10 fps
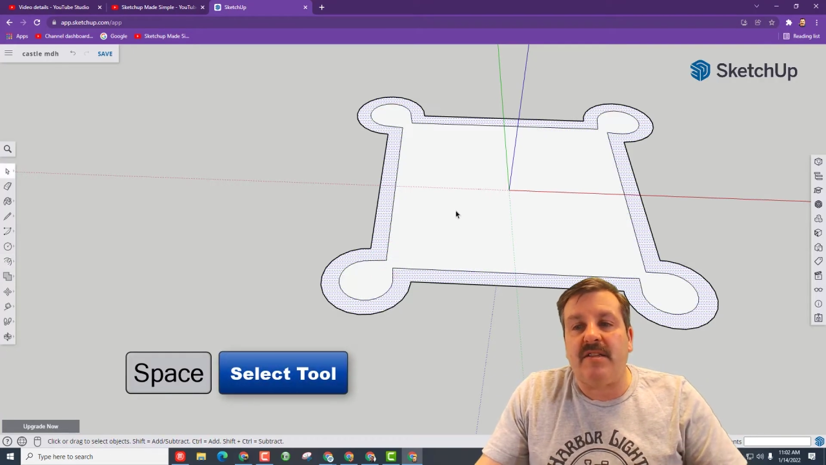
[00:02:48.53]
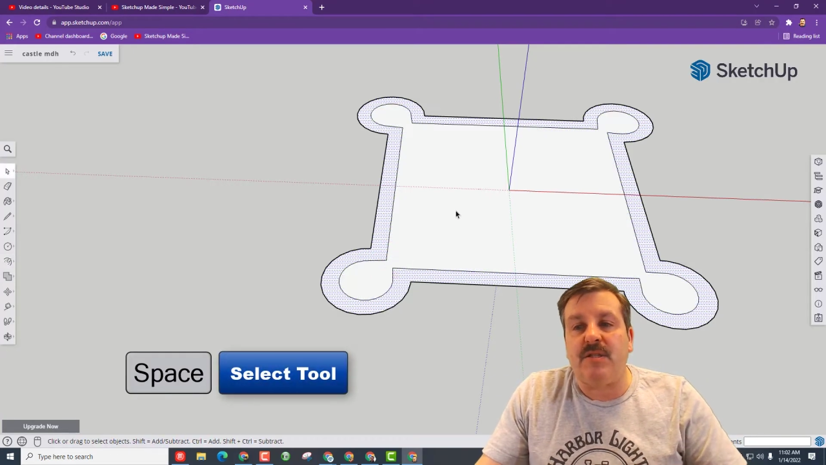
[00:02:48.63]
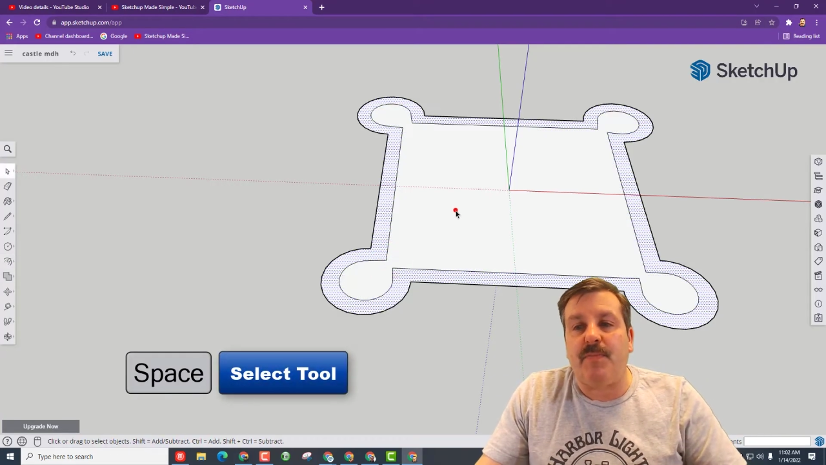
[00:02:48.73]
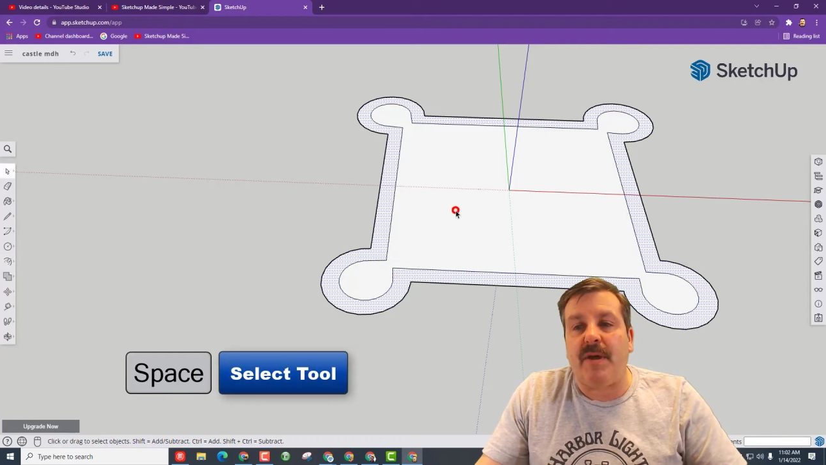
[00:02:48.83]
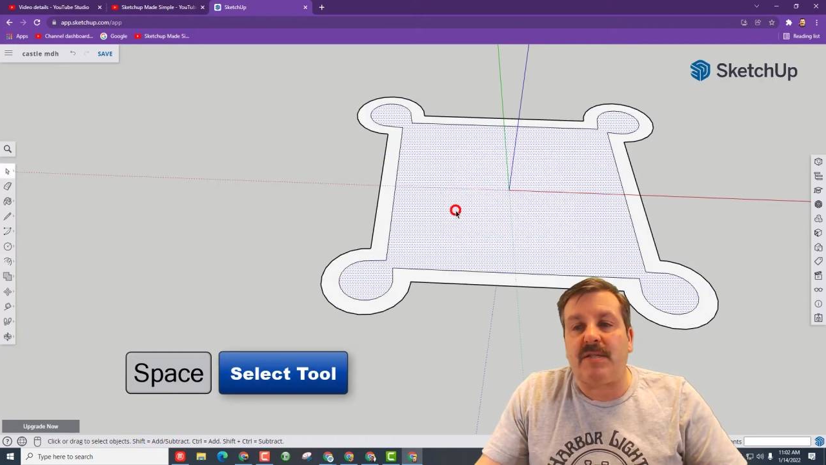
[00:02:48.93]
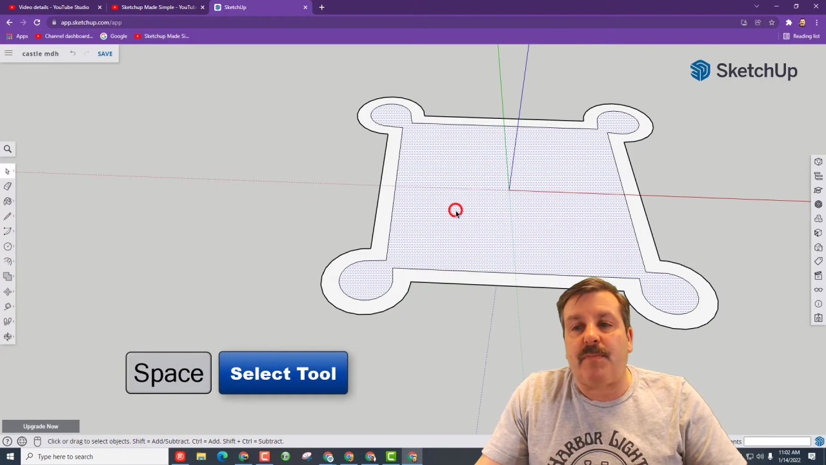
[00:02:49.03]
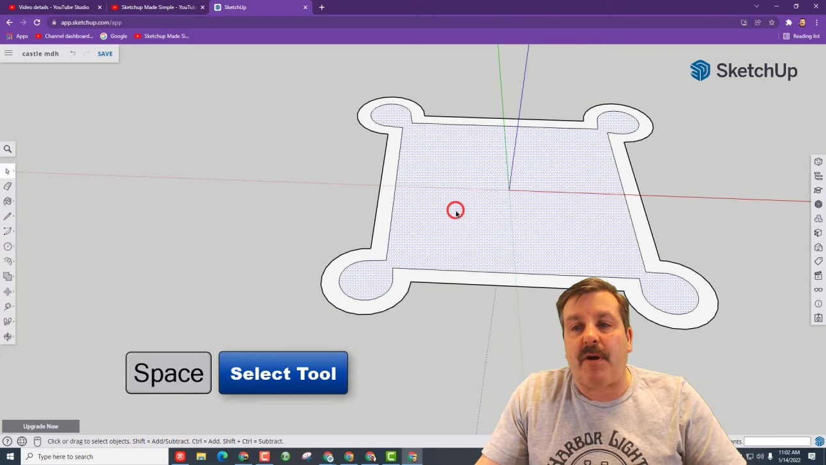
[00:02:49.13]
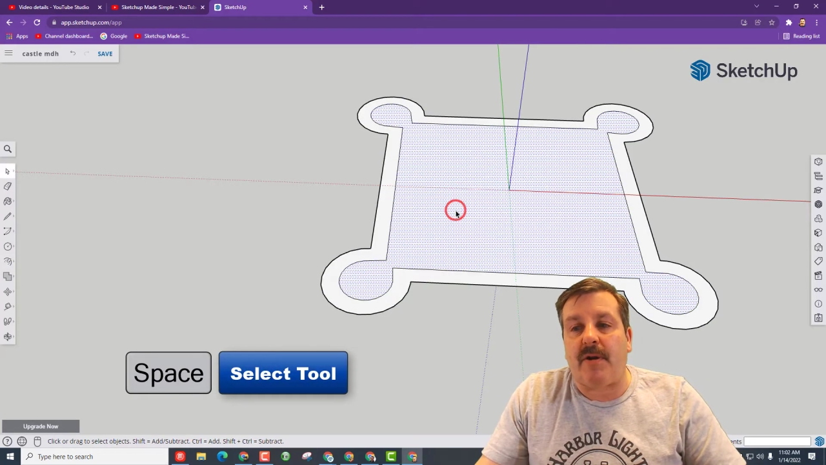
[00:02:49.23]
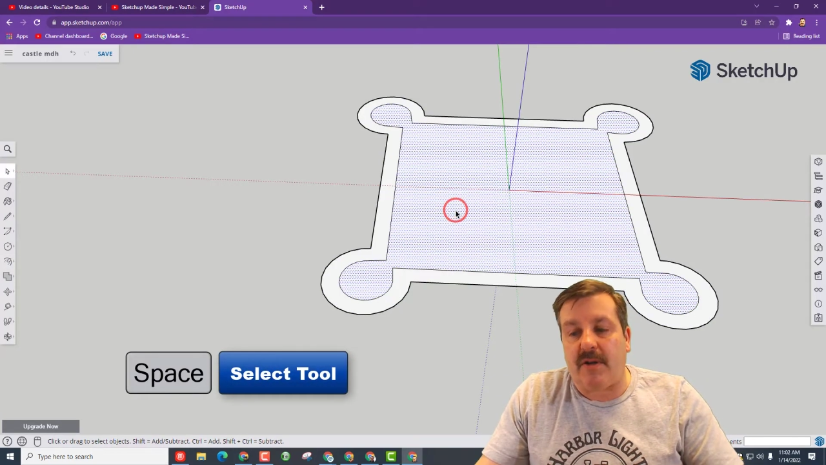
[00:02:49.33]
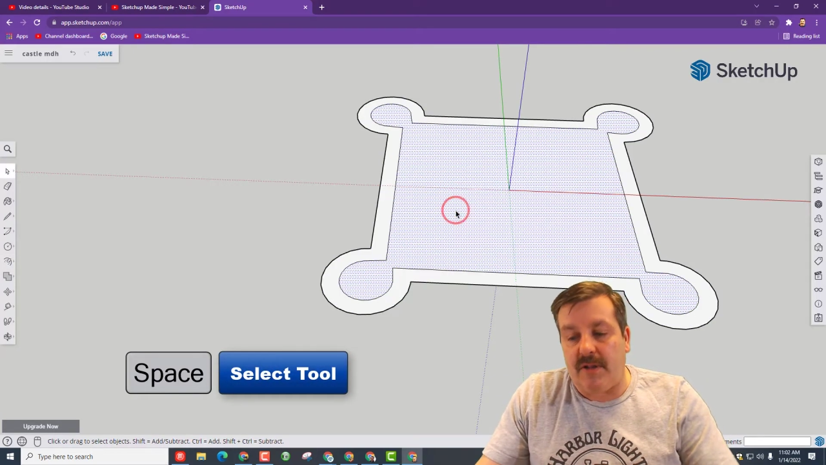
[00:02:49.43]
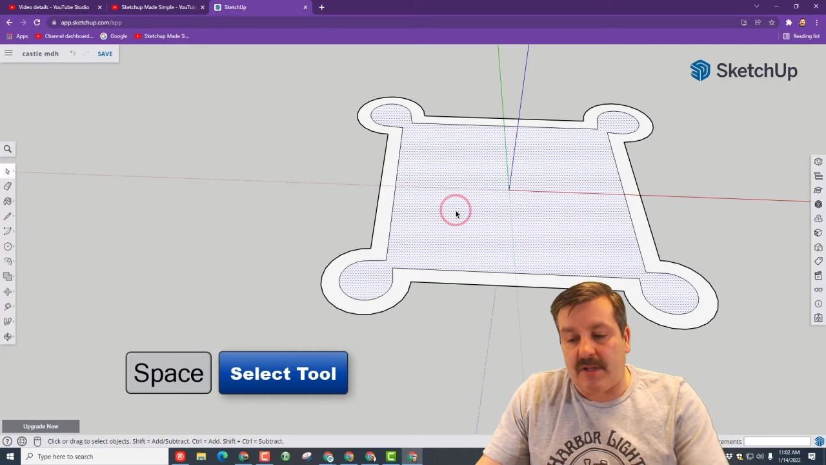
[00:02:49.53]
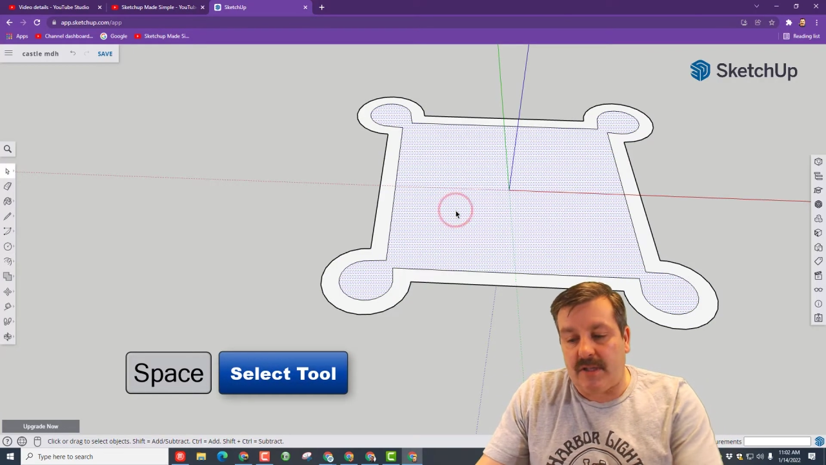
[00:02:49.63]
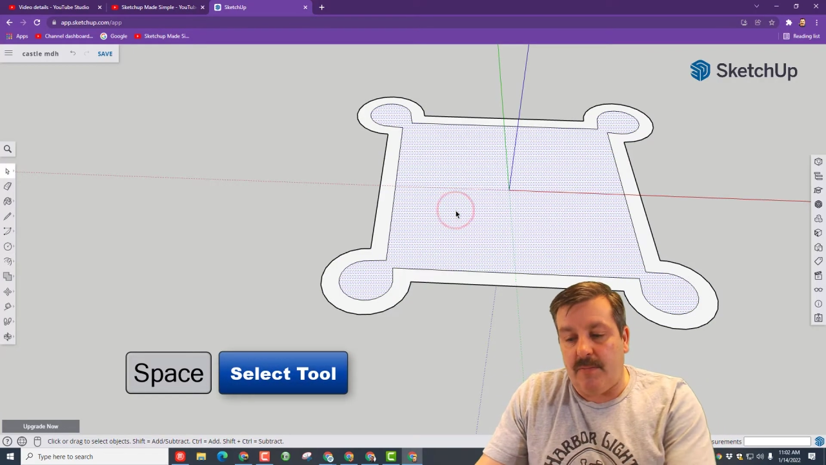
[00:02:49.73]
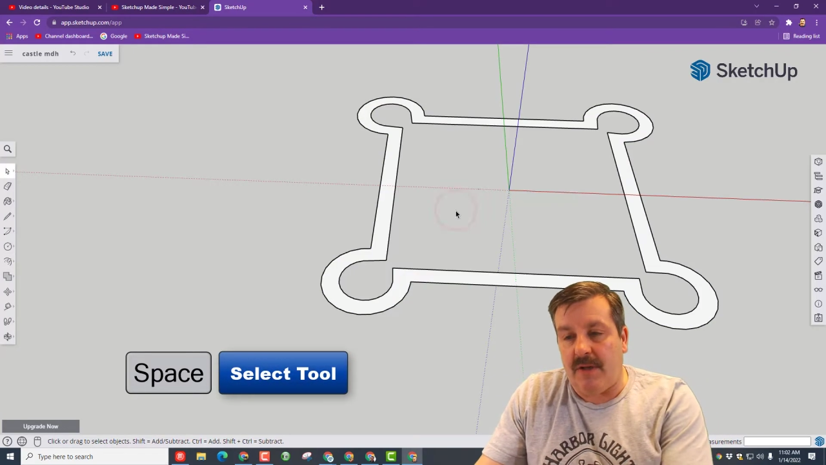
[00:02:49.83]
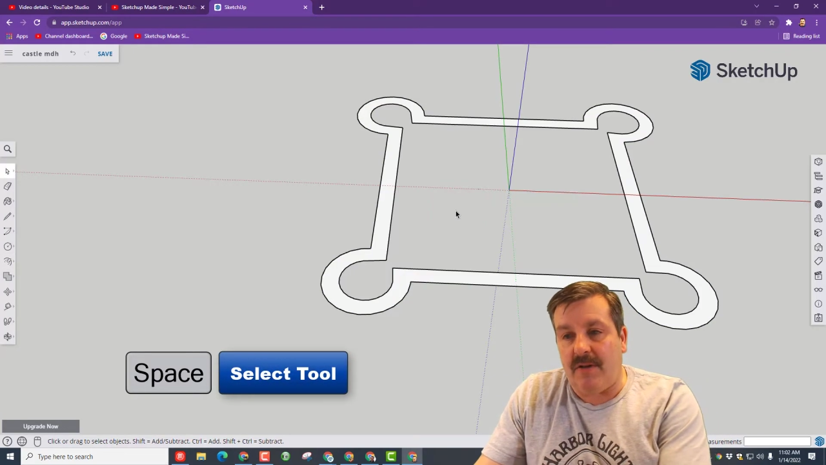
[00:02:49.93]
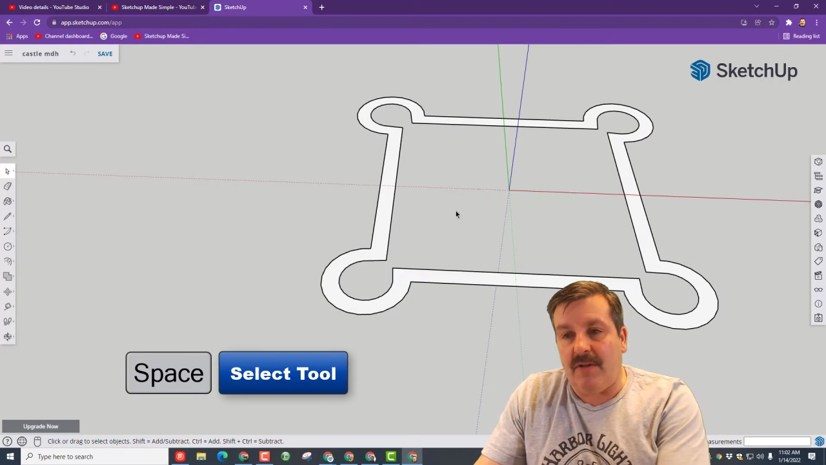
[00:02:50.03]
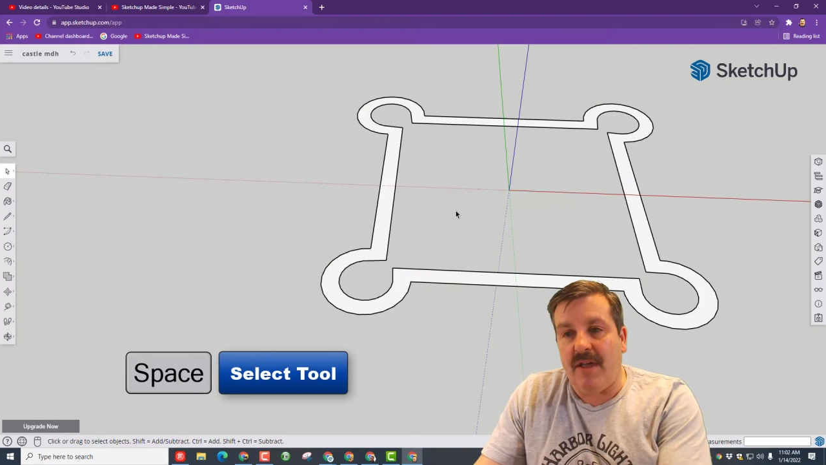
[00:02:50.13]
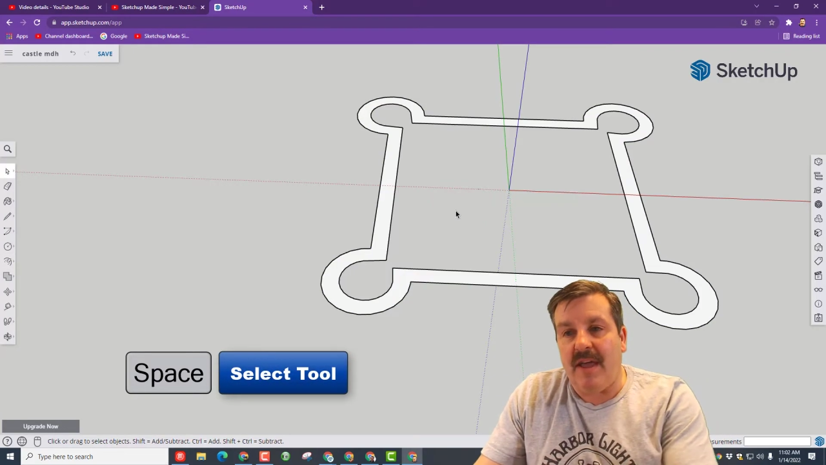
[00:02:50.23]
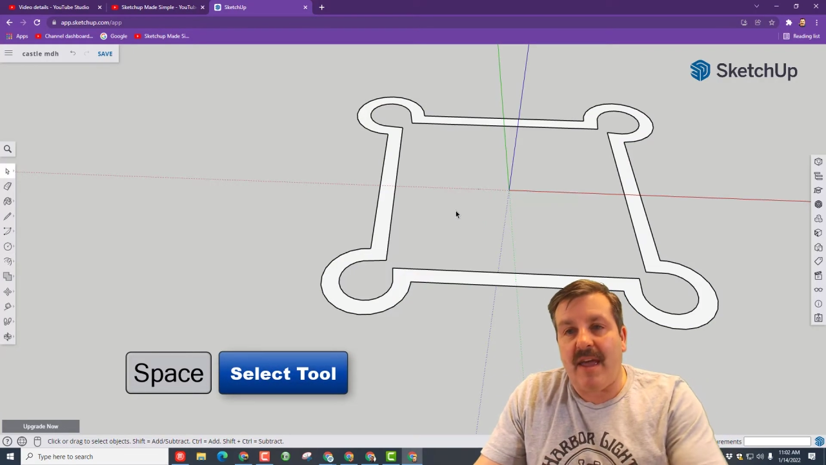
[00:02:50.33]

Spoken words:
the space bar, click the middle,